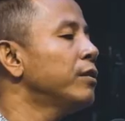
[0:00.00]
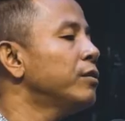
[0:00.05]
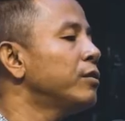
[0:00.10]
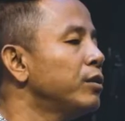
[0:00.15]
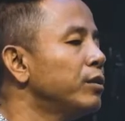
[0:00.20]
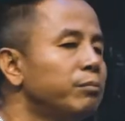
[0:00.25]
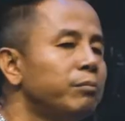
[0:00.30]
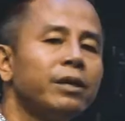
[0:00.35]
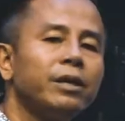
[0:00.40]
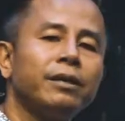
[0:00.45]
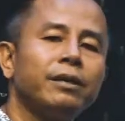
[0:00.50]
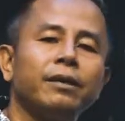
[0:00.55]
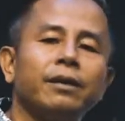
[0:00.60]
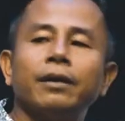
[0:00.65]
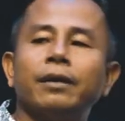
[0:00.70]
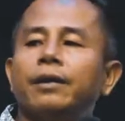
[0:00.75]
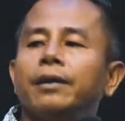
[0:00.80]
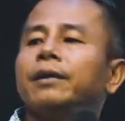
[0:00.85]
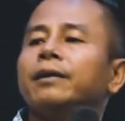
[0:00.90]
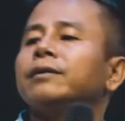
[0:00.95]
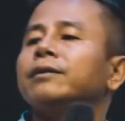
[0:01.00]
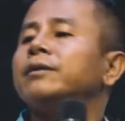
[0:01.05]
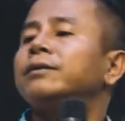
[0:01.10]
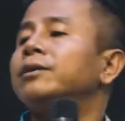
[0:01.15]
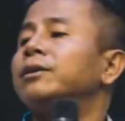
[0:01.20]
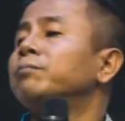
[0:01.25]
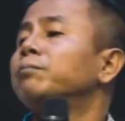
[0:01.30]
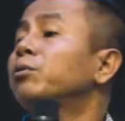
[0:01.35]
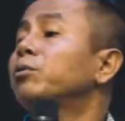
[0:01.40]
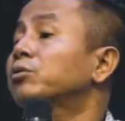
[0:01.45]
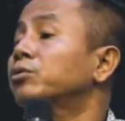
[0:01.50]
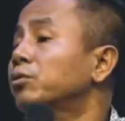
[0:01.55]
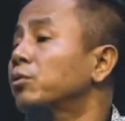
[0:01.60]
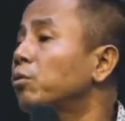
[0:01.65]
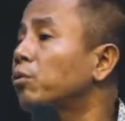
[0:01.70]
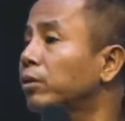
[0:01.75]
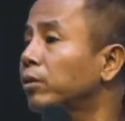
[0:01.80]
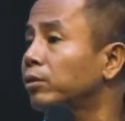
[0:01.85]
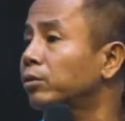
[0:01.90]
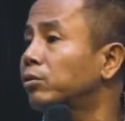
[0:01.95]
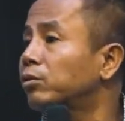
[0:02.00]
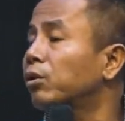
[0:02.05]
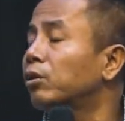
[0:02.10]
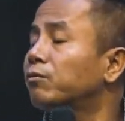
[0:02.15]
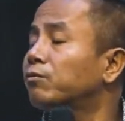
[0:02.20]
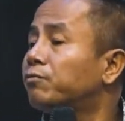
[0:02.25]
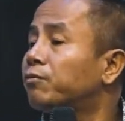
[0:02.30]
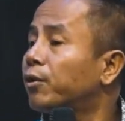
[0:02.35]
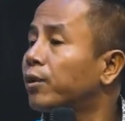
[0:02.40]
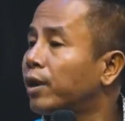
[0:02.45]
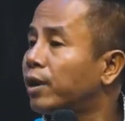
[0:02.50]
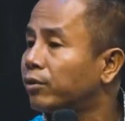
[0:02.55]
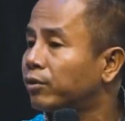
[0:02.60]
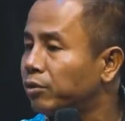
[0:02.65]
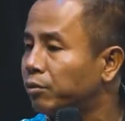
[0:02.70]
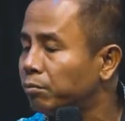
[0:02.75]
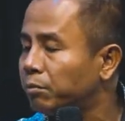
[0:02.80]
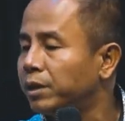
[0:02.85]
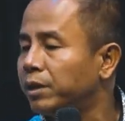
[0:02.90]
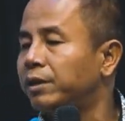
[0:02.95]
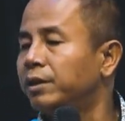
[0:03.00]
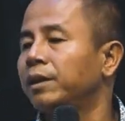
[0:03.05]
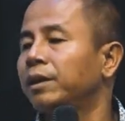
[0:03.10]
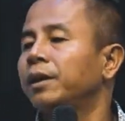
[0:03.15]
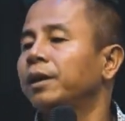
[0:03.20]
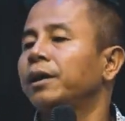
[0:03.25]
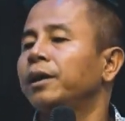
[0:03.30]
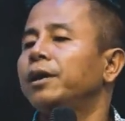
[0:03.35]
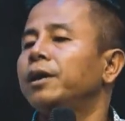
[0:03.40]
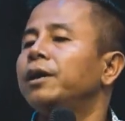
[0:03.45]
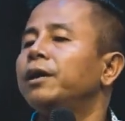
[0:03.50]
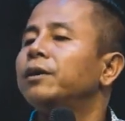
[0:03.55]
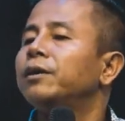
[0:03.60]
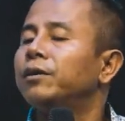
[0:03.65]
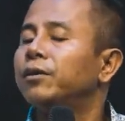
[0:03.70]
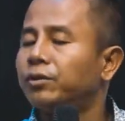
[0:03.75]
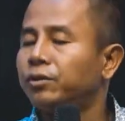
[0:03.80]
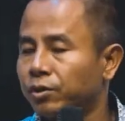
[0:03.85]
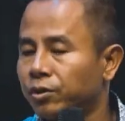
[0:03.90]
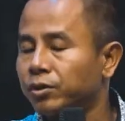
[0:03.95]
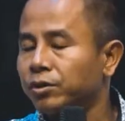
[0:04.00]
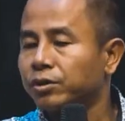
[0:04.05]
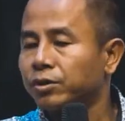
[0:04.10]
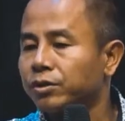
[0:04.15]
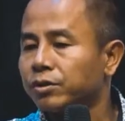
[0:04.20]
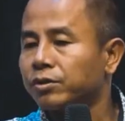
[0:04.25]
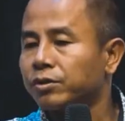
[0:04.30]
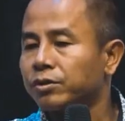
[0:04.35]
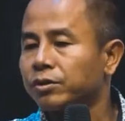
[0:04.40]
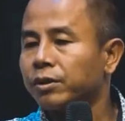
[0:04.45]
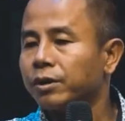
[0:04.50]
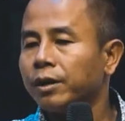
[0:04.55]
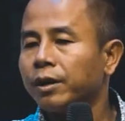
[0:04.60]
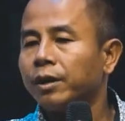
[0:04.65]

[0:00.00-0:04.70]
to meet in the temple's court. Don't forget to meet in the churches.